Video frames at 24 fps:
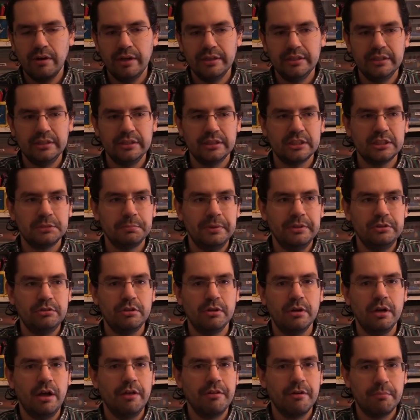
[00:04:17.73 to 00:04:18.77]
I didn't explain to
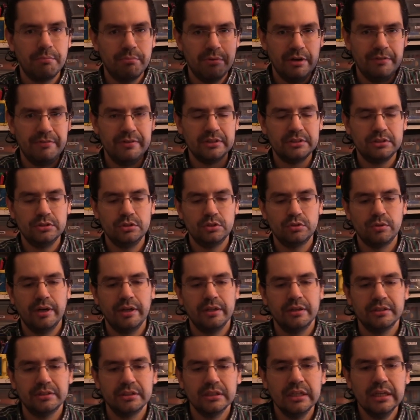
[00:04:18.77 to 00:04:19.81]
the other previous two
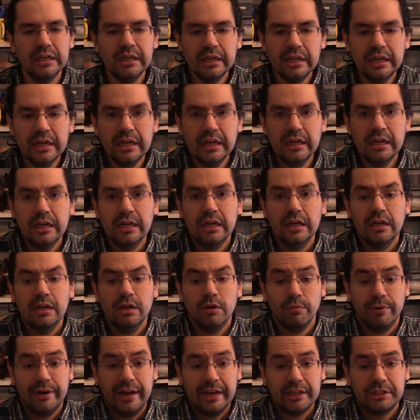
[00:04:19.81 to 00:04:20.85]
trailers
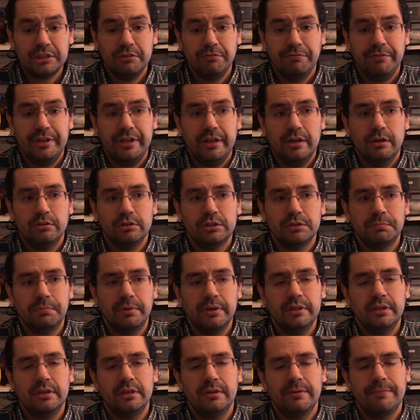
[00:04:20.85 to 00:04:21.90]
reaction videos,
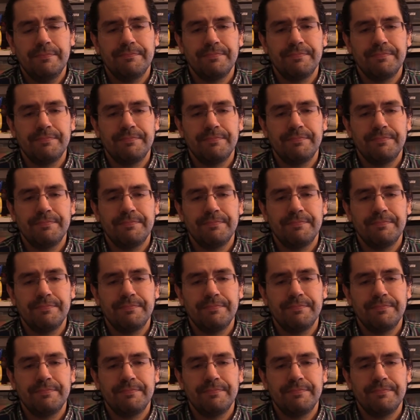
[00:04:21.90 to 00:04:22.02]
but